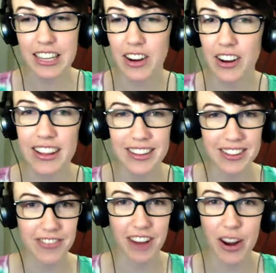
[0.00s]
it's the
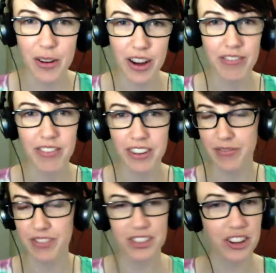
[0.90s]
final one where I'm
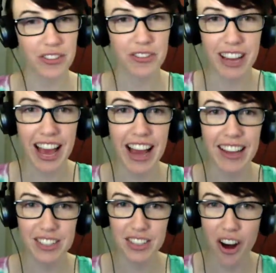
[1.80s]
just gonna rehash
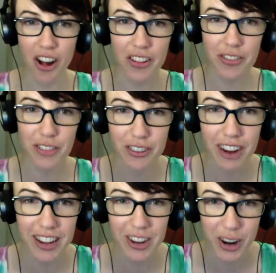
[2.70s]
all of the great
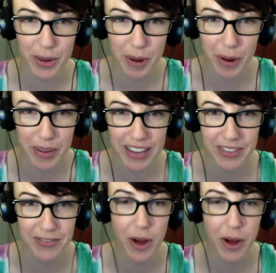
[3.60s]
Carter moments from